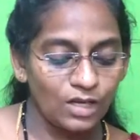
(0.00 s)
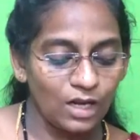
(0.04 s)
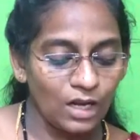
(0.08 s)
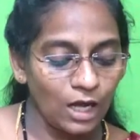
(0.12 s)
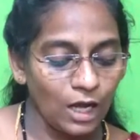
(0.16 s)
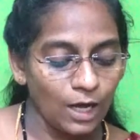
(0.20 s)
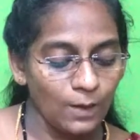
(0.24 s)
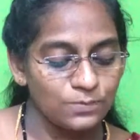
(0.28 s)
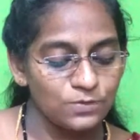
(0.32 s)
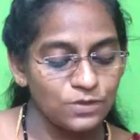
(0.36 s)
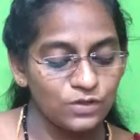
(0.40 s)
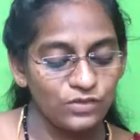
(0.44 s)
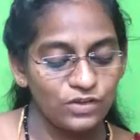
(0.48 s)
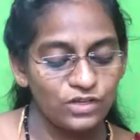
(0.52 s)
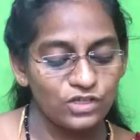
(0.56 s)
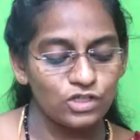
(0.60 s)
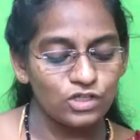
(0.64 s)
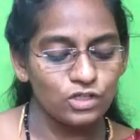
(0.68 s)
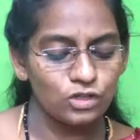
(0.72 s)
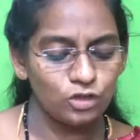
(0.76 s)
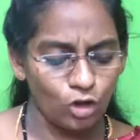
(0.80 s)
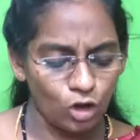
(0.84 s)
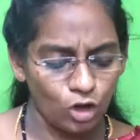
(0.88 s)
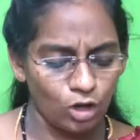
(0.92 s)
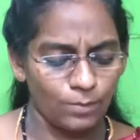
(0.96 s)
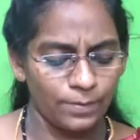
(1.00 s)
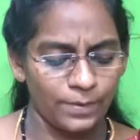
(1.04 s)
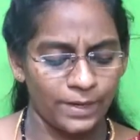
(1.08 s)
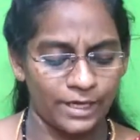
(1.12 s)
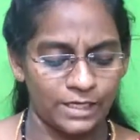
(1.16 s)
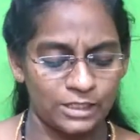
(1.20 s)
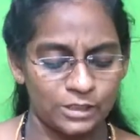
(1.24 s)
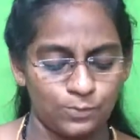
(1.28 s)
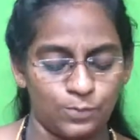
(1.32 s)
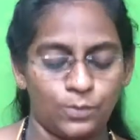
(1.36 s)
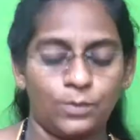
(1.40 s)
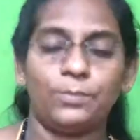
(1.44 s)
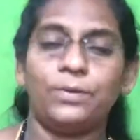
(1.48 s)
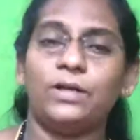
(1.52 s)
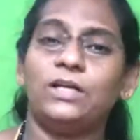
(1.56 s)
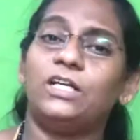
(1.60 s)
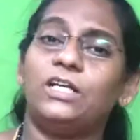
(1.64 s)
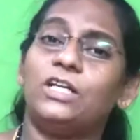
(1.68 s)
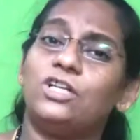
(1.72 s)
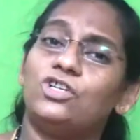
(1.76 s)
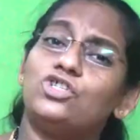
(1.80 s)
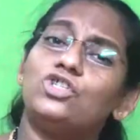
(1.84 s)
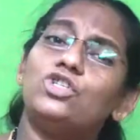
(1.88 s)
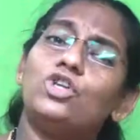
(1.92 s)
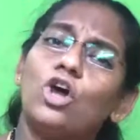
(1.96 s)
Observation or by
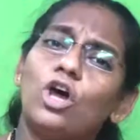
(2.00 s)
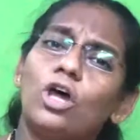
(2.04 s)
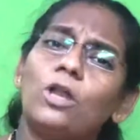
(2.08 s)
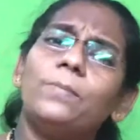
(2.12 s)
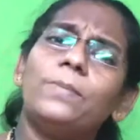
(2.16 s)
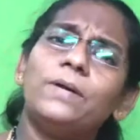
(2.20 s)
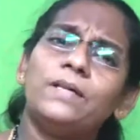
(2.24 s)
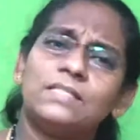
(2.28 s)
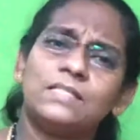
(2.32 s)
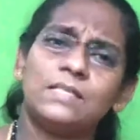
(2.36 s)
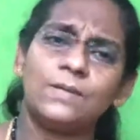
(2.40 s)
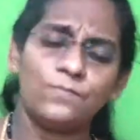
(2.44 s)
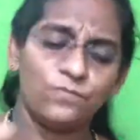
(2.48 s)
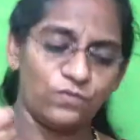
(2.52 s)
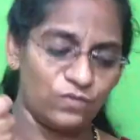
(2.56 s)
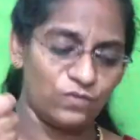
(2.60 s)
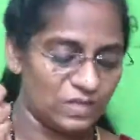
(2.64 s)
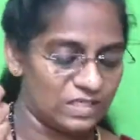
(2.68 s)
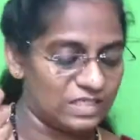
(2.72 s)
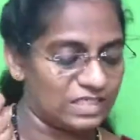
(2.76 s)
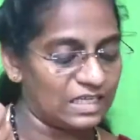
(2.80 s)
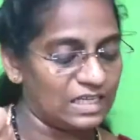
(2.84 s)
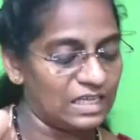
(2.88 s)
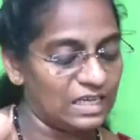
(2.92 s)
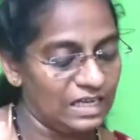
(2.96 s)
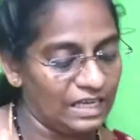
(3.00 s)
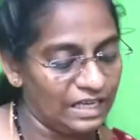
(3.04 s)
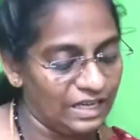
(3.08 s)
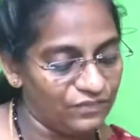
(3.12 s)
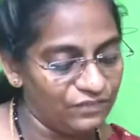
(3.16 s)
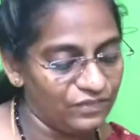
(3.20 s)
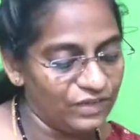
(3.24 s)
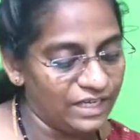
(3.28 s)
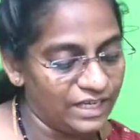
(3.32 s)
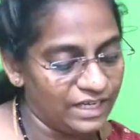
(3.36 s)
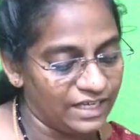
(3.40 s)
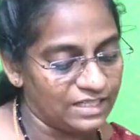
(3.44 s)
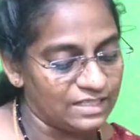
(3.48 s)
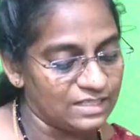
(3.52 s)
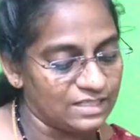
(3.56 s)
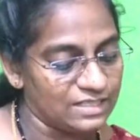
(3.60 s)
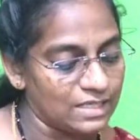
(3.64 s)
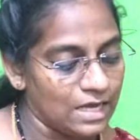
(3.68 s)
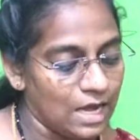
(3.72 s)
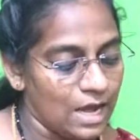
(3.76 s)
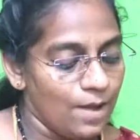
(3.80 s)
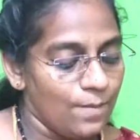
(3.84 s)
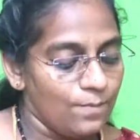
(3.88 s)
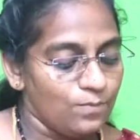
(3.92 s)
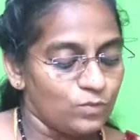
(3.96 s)
experimentation or by some physical evidence.
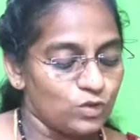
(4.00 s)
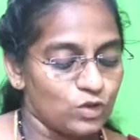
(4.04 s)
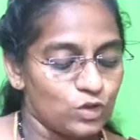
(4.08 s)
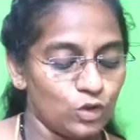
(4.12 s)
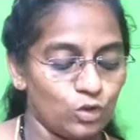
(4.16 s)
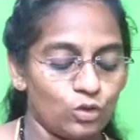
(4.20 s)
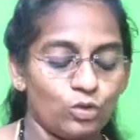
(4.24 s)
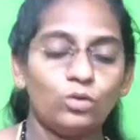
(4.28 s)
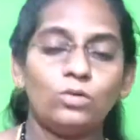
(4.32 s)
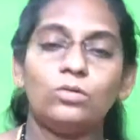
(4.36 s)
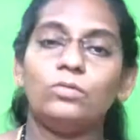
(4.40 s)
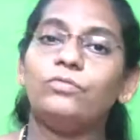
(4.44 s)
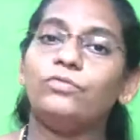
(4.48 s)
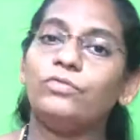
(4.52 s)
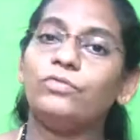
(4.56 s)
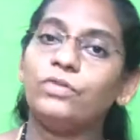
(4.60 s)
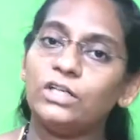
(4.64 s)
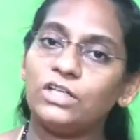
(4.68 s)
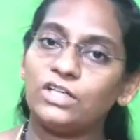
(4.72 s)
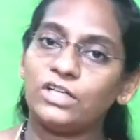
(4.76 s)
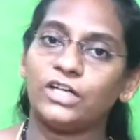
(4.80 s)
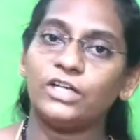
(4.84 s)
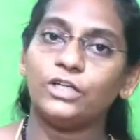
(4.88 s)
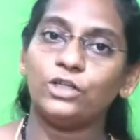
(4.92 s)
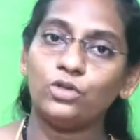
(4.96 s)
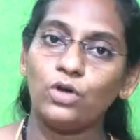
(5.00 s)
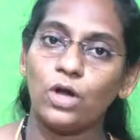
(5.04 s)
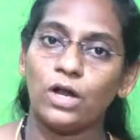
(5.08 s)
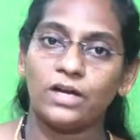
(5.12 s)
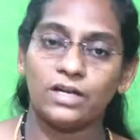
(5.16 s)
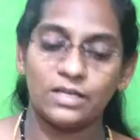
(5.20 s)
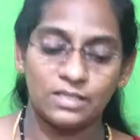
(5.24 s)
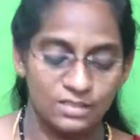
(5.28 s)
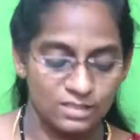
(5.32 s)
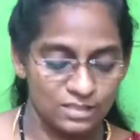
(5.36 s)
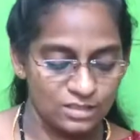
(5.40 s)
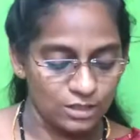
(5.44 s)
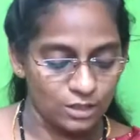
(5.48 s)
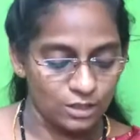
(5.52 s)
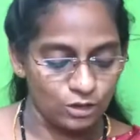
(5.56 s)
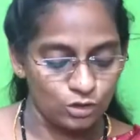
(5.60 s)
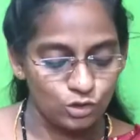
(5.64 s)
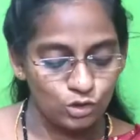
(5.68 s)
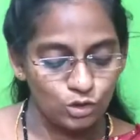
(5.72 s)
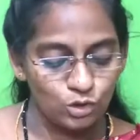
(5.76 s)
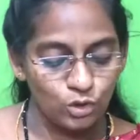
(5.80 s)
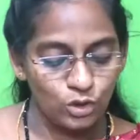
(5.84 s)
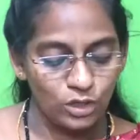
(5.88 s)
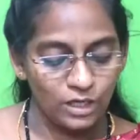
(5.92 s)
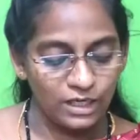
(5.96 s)
So we try to understand.
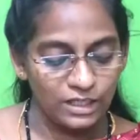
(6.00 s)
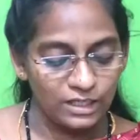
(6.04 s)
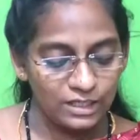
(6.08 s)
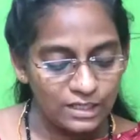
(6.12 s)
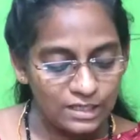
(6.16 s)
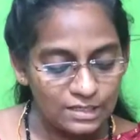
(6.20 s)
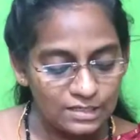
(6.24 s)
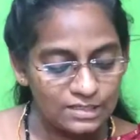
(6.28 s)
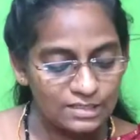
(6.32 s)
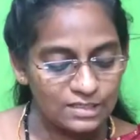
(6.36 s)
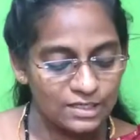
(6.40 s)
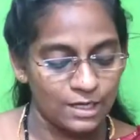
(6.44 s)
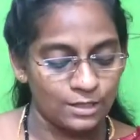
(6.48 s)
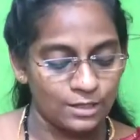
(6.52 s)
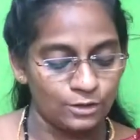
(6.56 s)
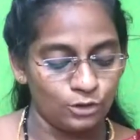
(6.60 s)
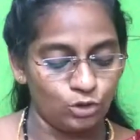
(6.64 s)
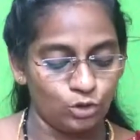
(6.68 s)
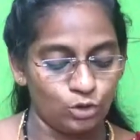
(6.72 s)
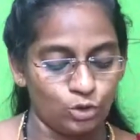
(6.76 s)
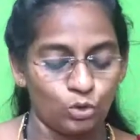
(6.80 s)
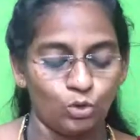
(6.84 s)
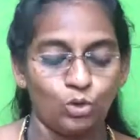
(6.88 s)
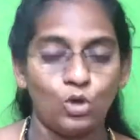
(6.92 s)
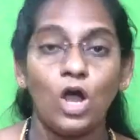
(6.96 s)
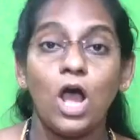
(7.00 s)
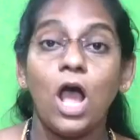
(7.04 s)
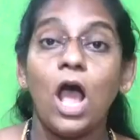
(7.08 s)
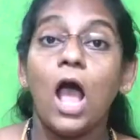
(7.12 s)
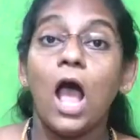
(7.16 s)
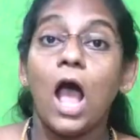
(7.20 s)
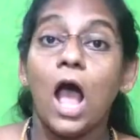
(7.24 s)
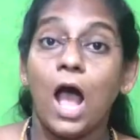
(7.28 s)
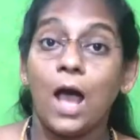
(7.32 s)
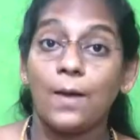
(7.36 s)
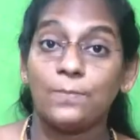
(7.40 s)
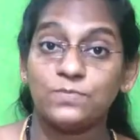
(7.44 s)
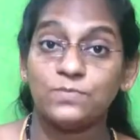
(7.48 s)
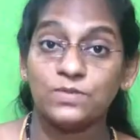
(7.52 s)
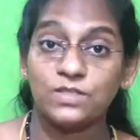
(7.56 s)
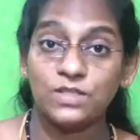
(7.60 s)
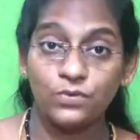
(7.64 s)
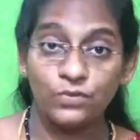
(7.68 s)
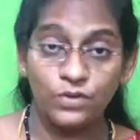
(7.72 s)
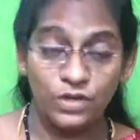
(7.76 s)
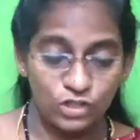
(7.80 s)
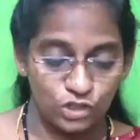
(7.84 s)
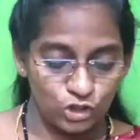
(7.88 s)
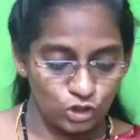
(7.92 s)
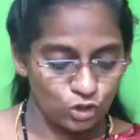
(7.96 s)
So it is done through
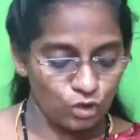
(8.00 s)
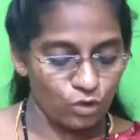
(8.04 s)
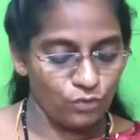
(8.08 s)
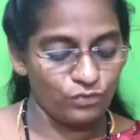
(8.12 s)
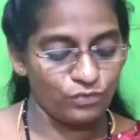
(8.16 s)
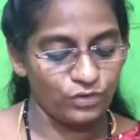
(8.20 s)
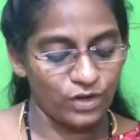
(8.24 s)
observation of